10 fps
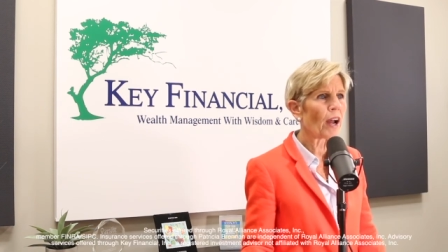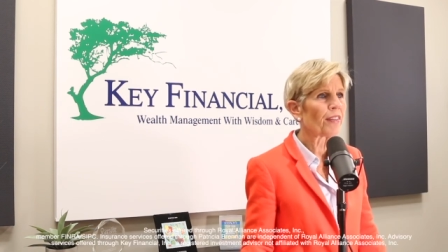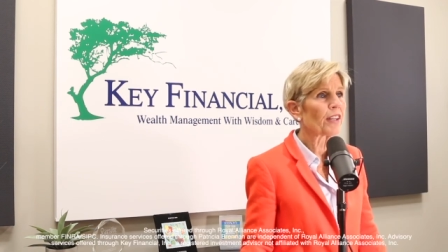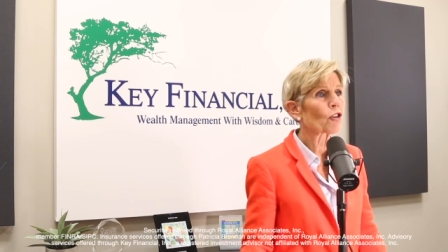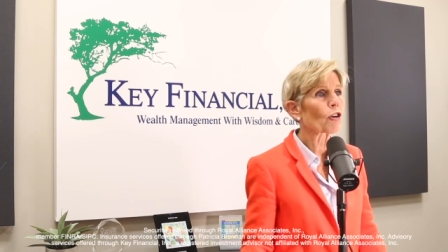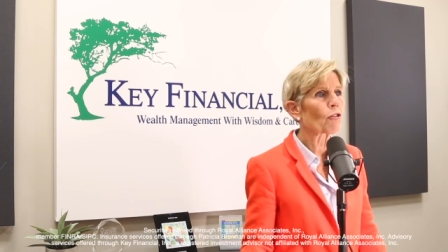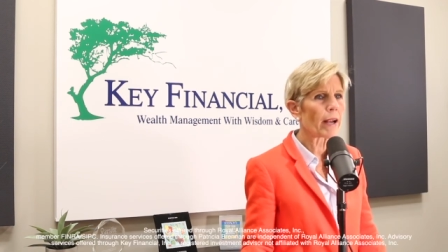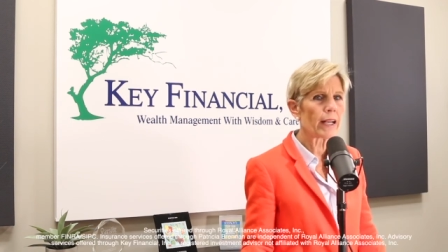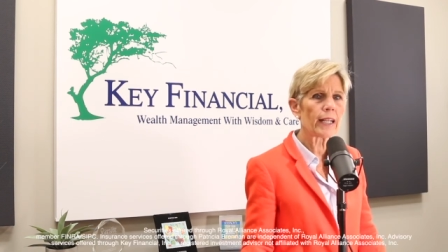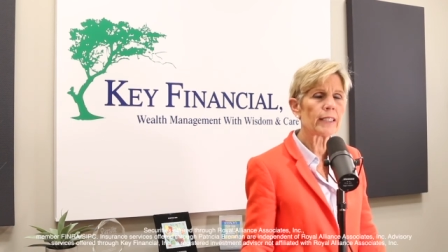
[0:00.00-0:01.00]
And these are
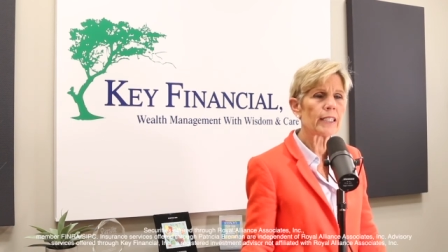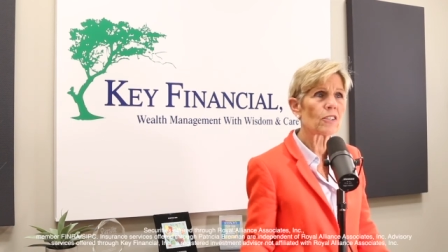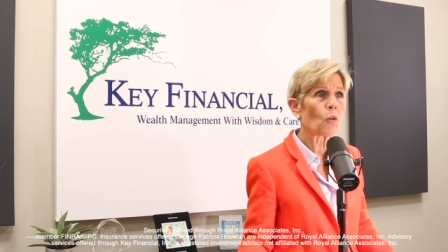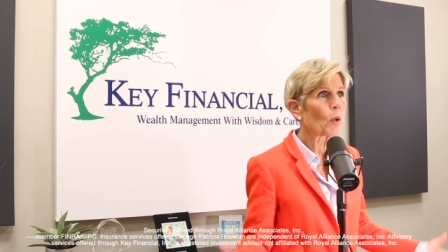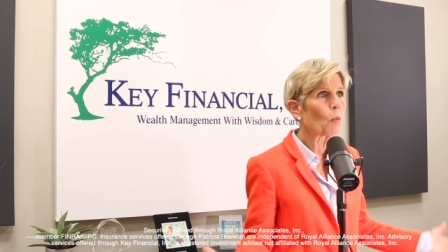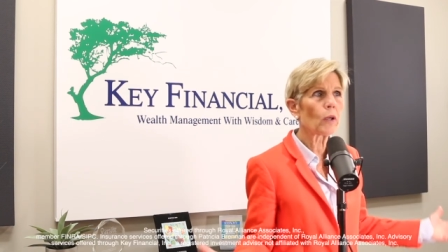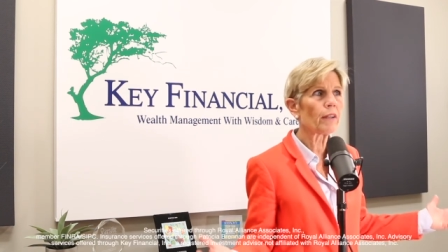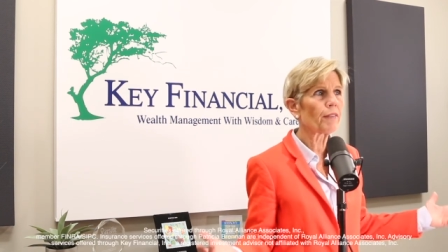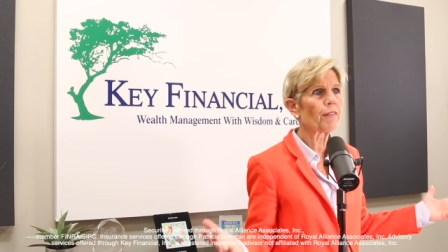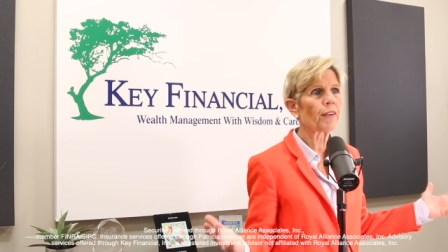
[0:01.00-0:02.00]
great ideas that we wouldn't
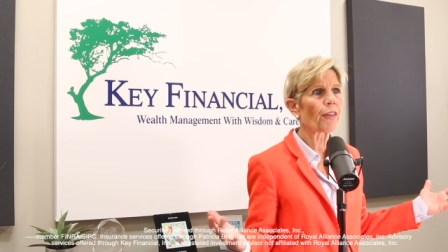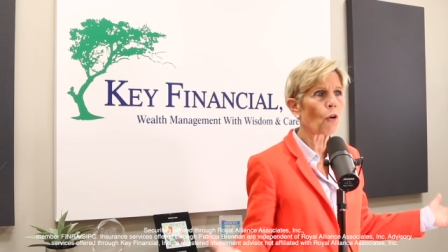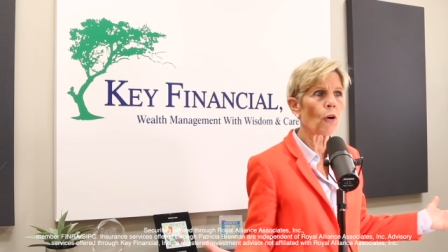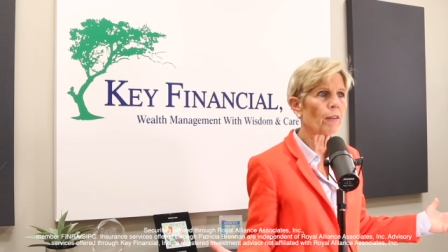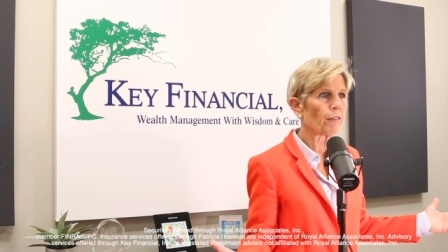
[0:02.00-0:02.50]
have even thought